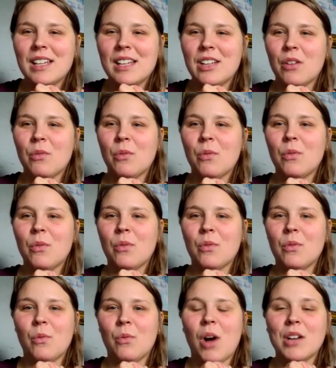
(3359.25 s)
you know,
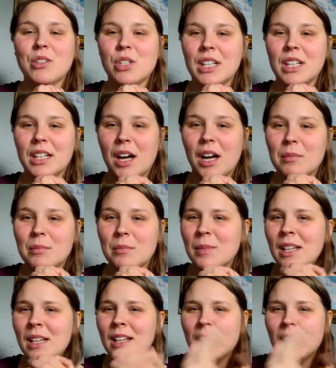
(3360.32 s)
watching it come,